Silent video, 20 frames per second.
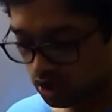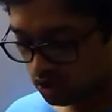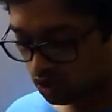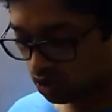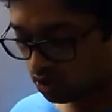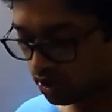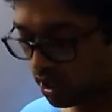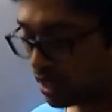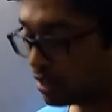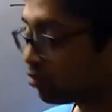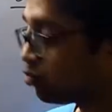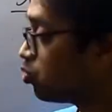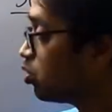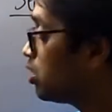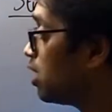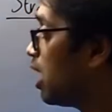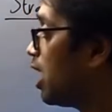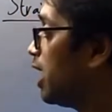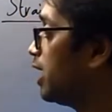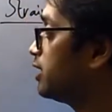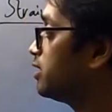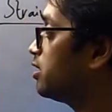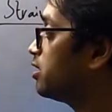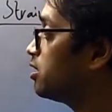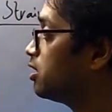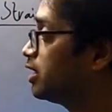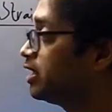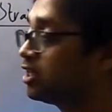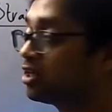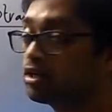So that would
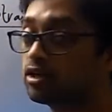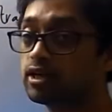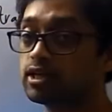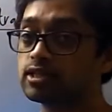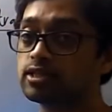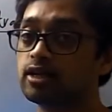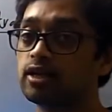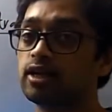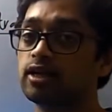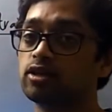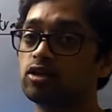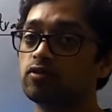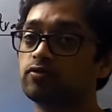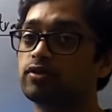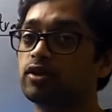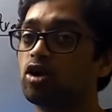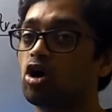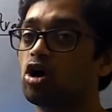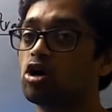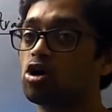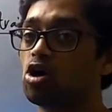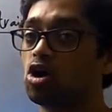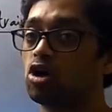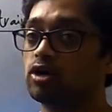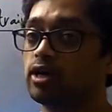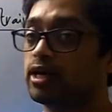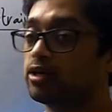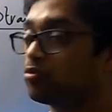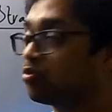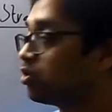either increase the length of the rod
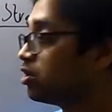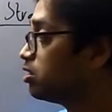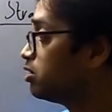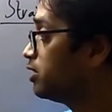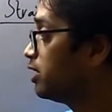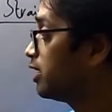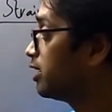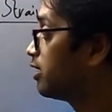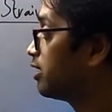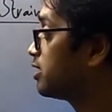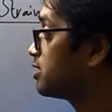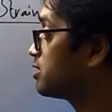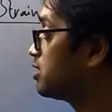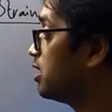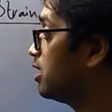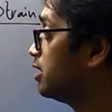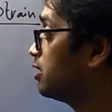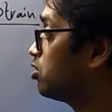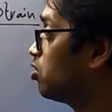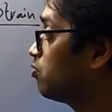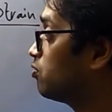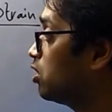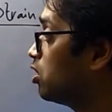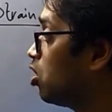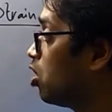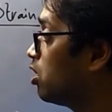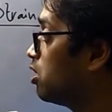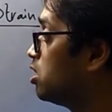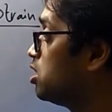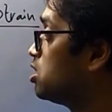or that would decrease the length of the
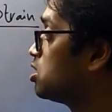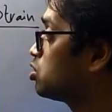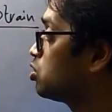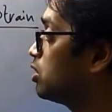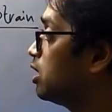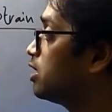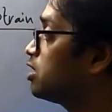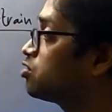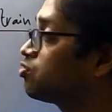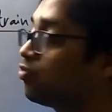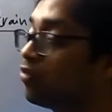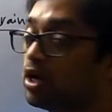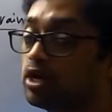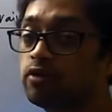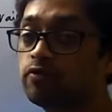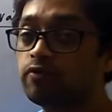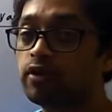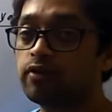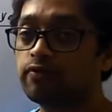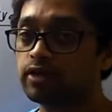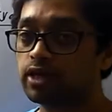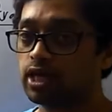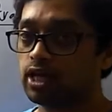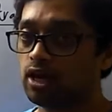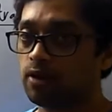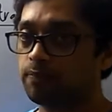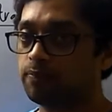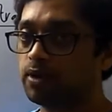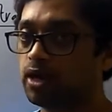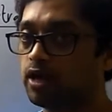rod. So that is one way we
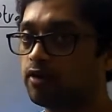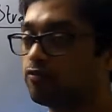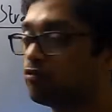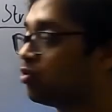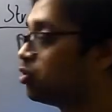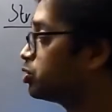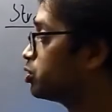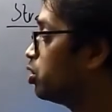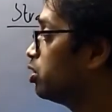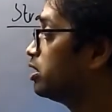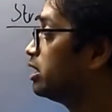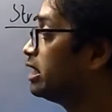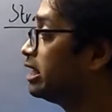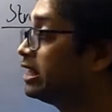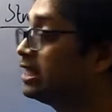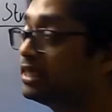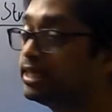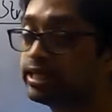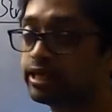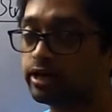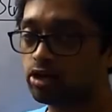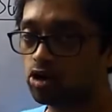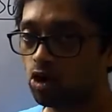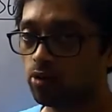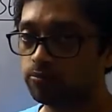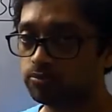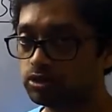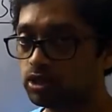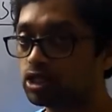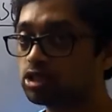can apply force on linear
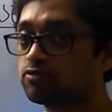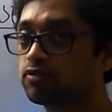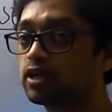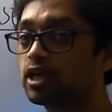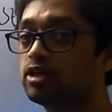objects.